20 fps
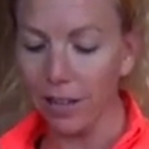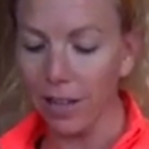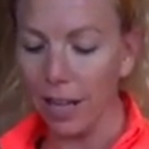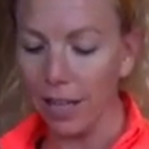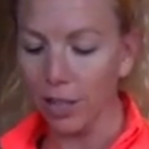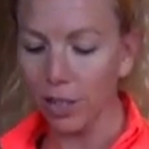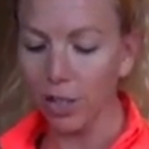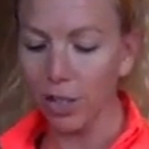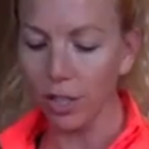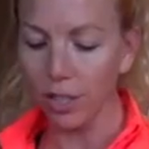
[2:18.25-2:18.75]

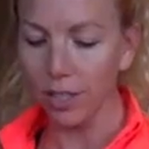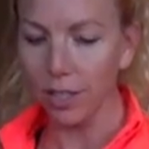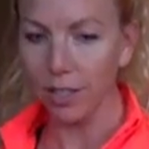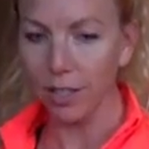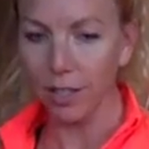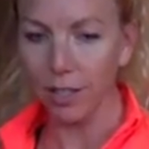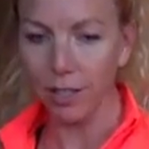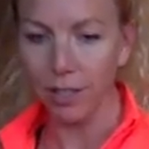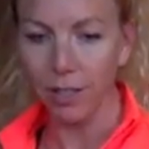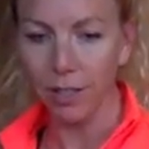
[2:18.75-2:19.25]
That's
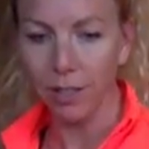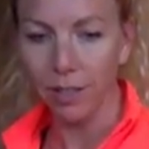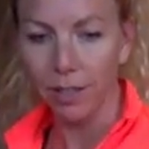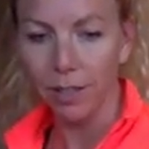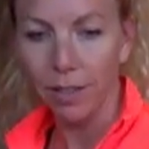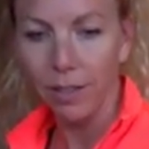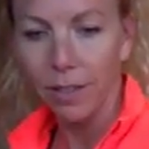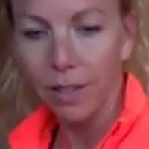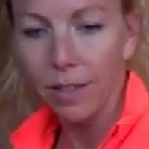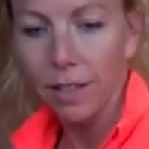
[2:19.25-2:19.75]
just,
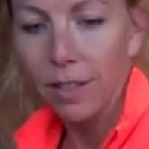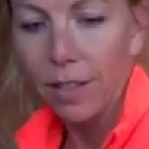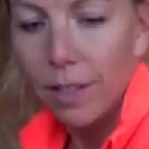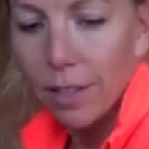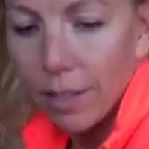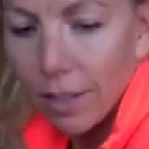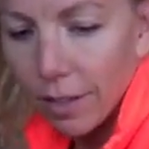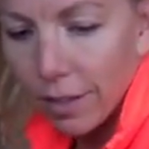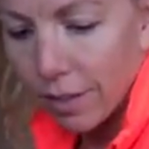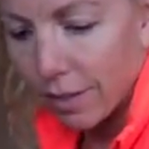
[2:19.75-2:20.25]

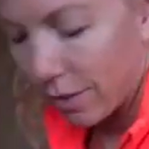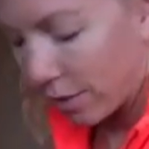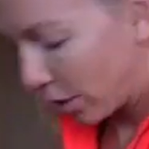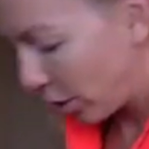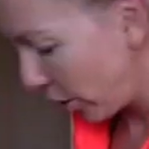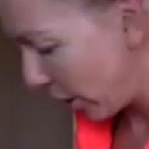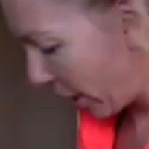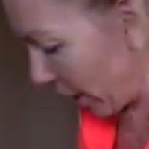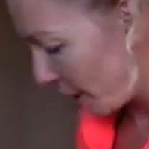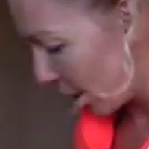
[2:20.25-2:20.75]

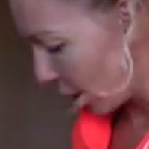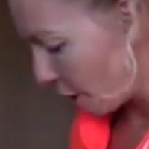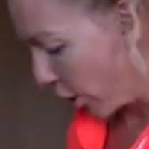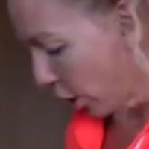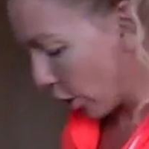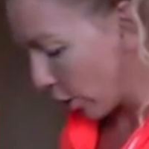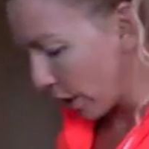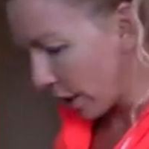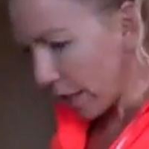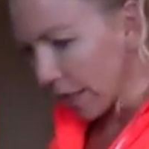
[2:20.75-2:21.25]
you get to know the